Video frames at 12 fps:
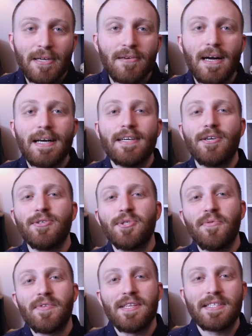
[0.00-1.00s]
Michael Hyatt
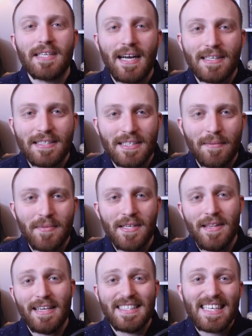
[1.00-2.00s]
goes over this
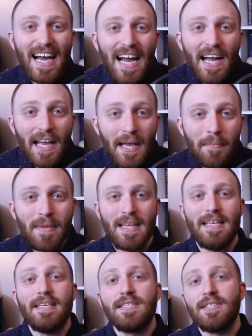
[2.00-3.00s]
concept that time
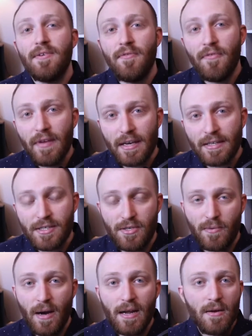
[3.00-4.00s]
is
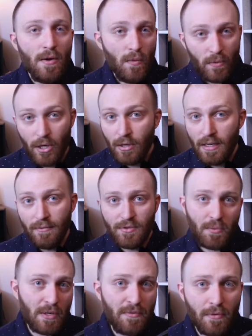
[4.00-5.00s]
fixed, right? We all
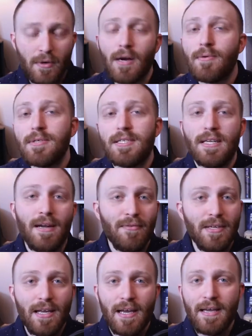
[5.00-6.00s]
have 24 hours and
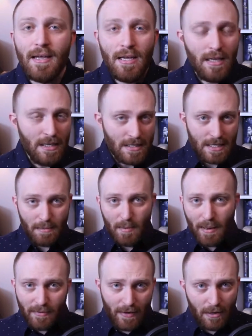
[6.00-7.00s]
every day, same
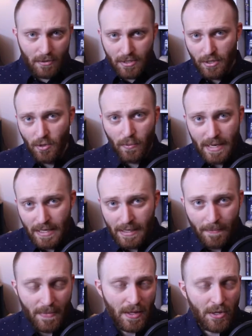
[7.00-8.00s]
amount of hours in a week.